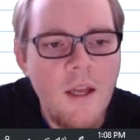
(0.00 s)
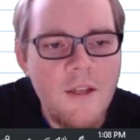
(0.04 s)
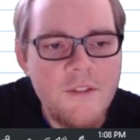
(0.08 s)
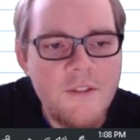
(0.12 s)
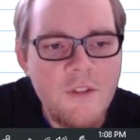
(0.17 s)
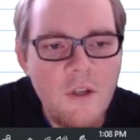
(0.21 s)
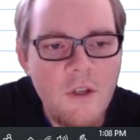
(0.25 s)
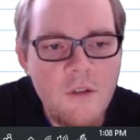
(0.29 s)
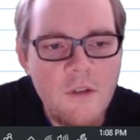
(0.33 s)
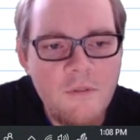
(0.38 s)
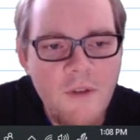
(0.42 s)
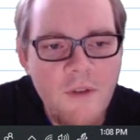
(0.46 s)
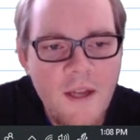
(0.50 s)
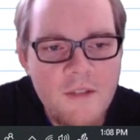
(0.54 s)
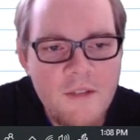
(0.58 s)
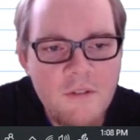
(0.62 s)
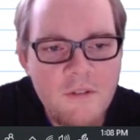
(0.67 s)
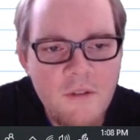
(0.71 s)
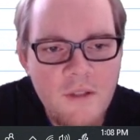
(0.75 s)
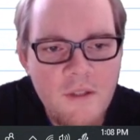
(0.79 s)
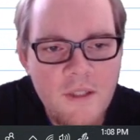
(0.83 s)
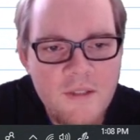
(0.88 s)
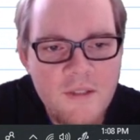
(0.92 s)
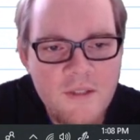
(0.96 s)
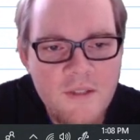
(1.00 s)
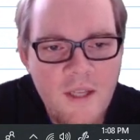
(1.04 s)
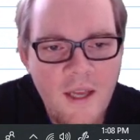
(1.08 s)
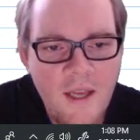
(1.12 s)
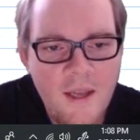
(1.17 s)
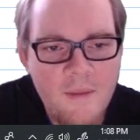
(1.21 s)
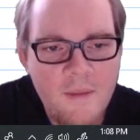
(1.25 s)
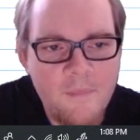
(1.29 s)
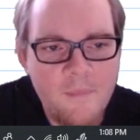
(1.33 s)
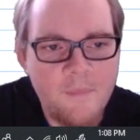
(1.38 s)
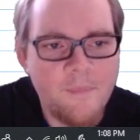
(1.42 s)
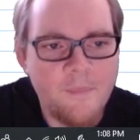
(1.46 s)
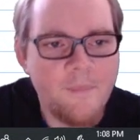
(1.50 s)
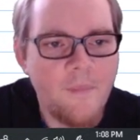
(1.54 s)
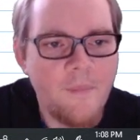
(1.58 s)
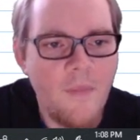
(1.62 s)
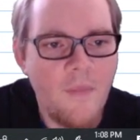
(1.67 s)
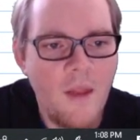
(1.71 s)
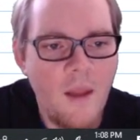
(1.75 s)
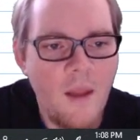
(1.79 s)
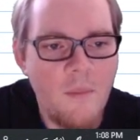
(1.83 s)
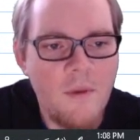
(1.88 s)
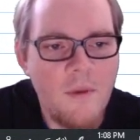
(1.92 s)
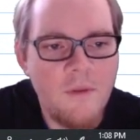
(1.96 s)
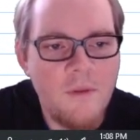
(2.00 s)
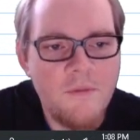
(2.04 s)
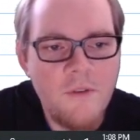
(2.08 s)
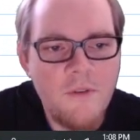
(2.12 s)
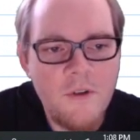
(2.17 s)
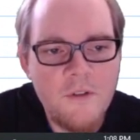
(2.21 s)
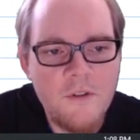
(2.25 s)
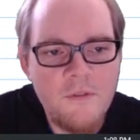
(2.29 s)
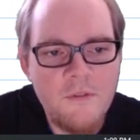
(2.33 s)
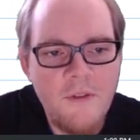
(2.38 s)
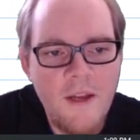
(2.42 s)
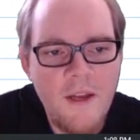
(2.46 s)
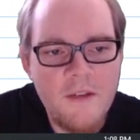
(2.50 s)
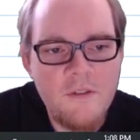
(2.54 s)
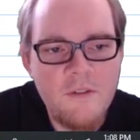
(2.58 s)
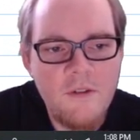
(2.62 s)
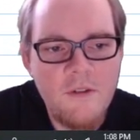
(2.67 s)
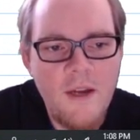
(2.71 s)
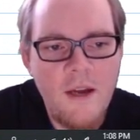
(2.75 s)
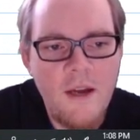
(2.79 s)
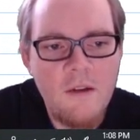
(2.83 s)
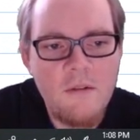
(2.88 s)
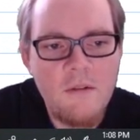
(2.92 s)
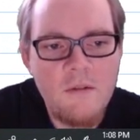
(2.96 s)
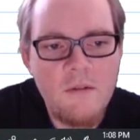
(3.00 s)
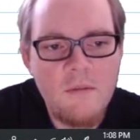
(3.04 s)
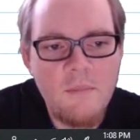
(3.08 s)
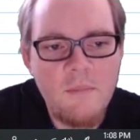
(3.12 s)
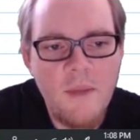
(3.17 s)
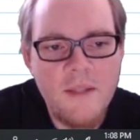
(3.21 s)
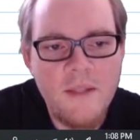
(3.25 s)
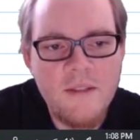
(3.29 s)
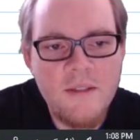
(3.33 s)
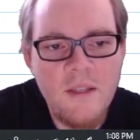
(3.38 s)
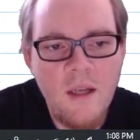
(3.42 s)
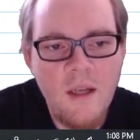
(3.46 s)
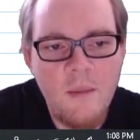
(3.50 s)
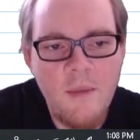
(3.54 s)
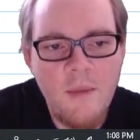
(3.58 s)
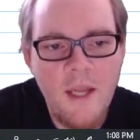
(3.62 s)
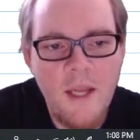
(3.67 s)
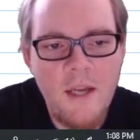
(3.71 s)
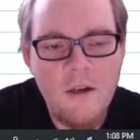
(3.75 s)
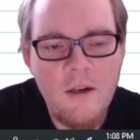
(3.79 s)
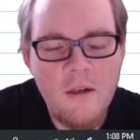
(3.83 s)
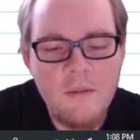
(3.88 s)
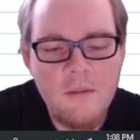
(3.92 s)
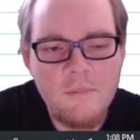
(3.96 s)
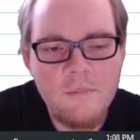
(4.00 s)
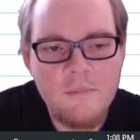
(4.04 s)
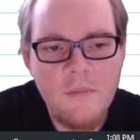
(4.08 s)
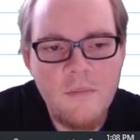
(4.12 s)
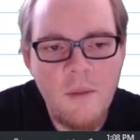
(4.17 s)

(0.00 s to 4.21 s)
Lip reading: So in factoring this guy, I'm going to first factor out my denominator.